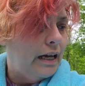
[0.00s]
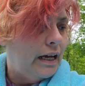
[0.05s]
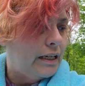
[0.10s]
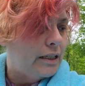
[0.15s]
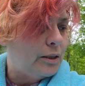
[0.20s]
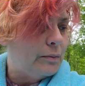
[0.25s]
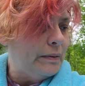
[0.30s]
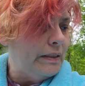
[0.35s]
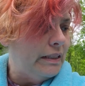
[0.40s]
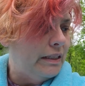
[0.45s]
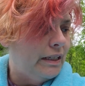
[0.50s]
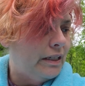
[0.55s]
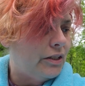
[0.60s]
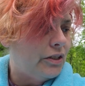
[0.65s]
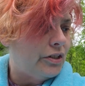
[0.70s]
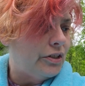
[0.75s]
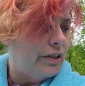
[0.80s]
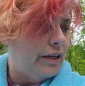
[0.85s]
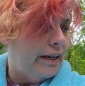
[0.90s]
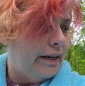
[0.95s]
I spent
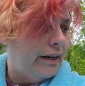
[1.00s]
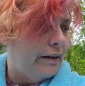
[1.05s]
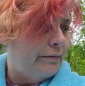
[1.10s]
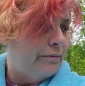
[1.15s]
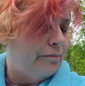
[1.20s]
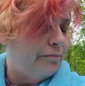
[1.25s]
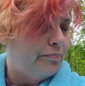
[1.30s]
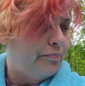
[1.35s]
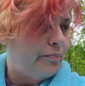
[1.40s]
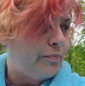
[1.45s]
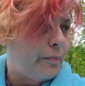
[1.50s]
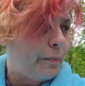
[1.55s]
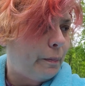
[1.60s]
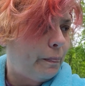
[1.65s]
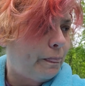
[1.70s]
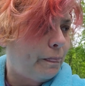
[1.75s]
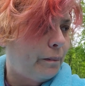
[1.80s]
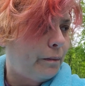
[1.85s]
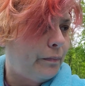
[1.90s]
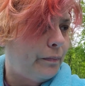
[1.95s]
yesterday
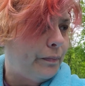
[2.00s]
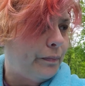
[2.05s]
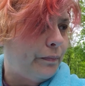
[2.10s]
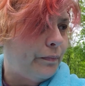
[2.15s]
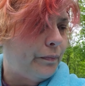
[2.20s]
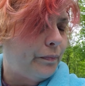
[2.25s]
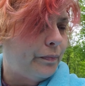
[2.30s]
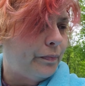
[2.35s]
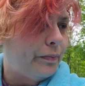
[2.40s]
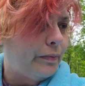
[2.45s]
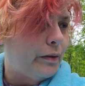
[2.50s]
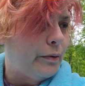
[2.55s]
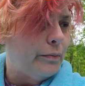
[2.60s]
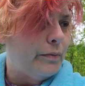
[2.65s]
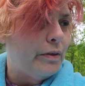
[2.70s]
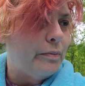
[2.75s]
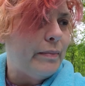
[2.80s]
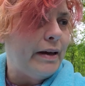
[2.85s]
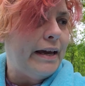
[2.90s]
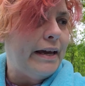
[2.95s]

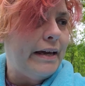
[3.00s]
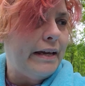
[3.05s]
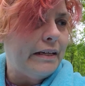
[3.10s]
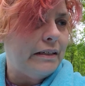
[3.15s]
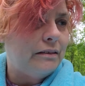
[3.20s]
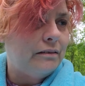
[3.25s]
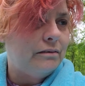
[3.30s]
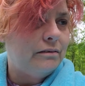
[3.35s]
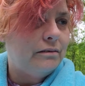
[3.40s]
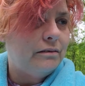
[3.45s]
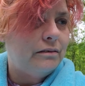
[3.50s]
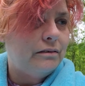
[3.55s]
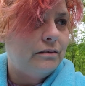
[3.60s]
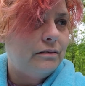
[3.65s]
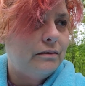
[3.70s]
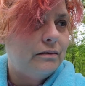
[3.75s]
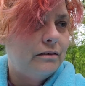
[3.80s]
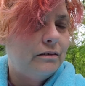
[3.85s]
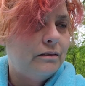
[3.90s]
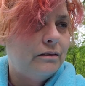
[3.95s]
with my aunt,
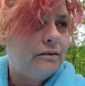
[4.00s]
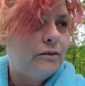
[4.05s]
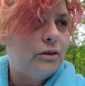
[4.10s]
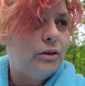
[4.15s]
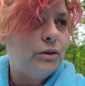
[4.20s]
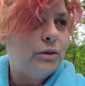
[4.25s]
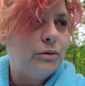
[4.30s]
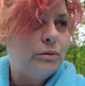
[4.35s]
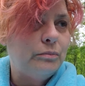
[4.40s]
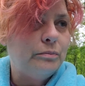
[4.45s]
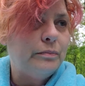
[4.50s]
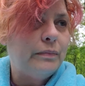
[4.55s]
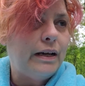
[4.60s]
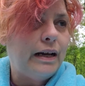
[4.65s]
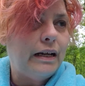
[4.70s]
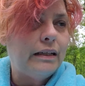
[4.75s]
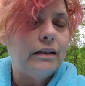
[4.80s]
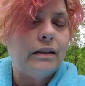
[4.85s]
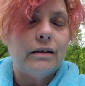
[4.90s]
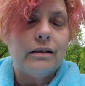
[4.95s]
whom
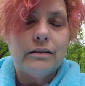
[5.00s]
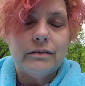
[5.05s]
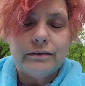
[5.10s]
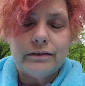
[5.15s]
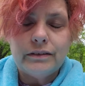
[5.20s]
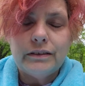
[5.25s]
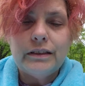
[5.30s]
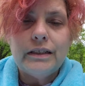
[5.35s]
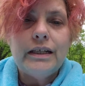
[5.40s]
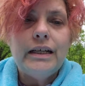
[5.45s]
I love.